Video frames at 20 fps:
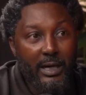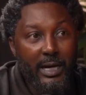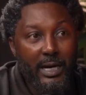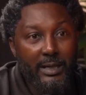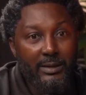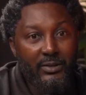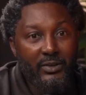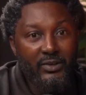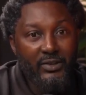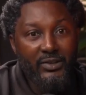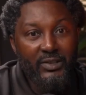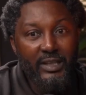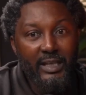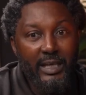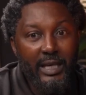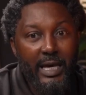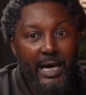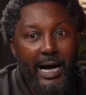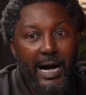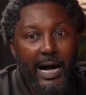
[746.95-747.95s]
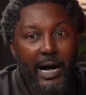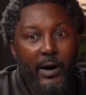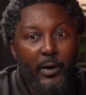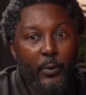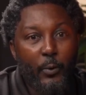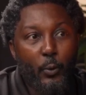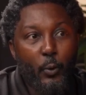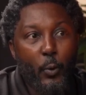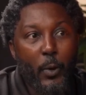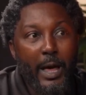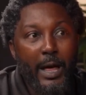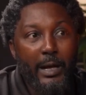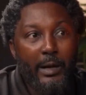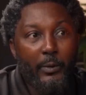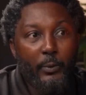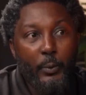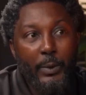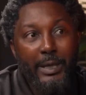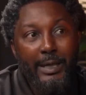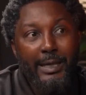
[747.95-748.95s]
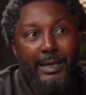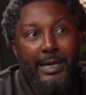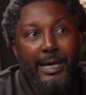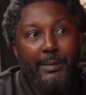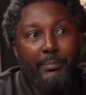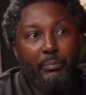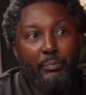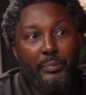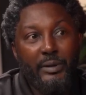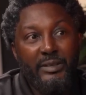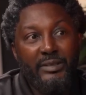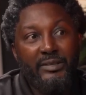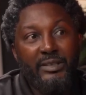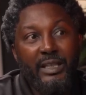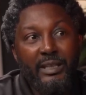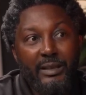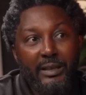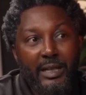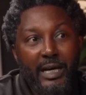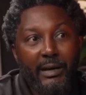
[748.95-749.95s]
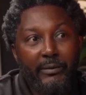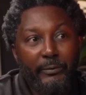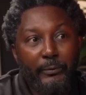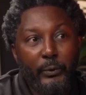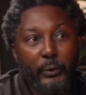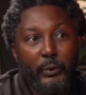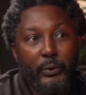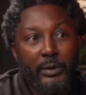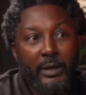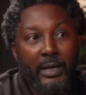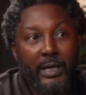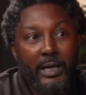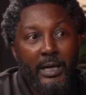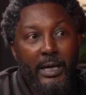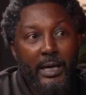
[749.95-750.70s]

and see how well we can present that food